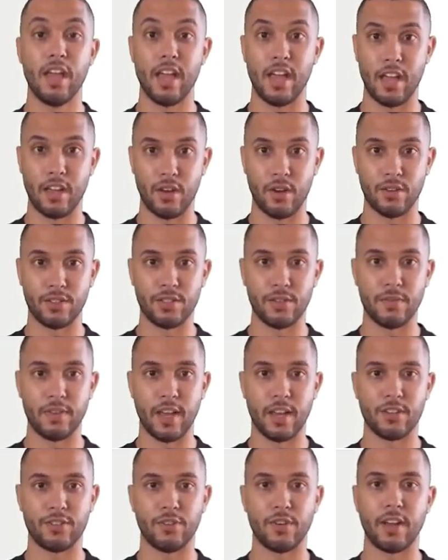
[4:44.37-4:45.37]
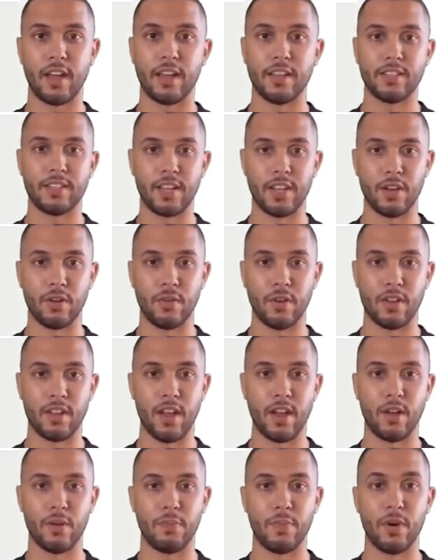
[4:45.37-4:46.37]
And also next, we're going to take a look
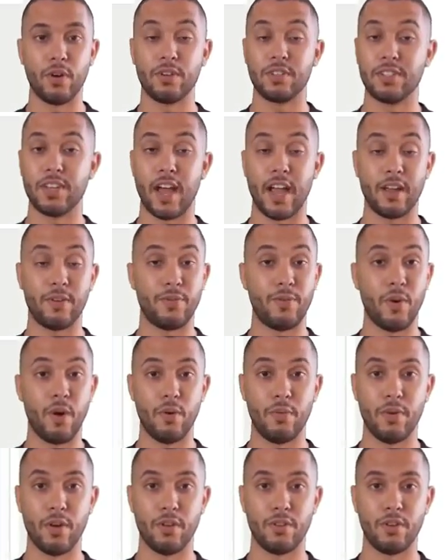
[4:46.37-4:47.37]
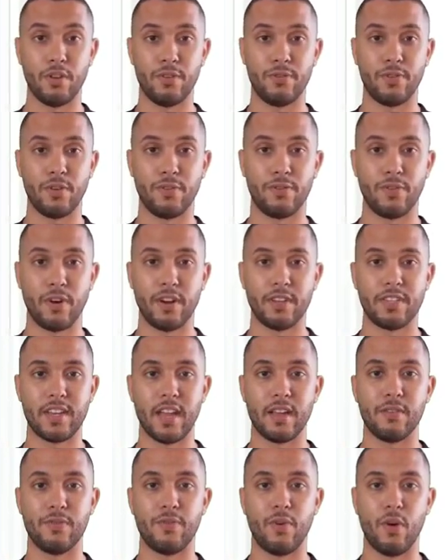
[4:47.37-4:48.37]
at our post type form builder for
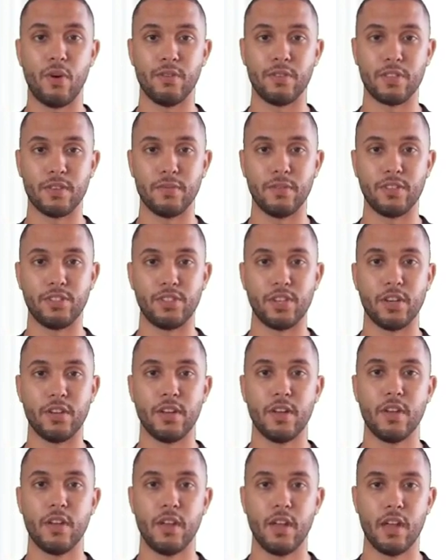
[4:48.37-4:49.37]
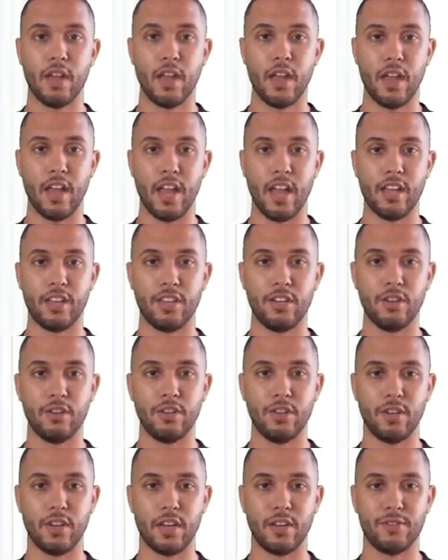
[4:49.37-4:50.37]
front-end form submission. And here
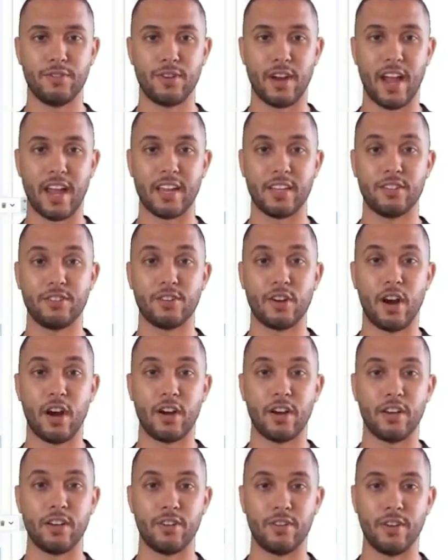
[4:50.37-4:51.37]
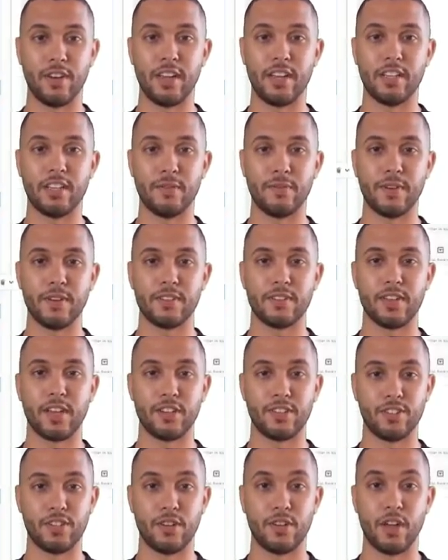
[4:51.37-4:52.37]
you can drag and drop and create different
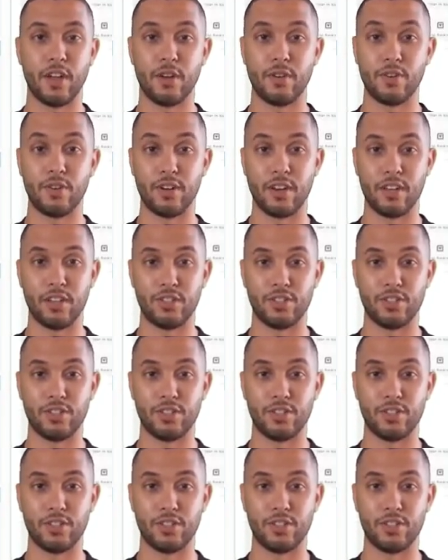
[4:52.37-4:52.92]
sections and create a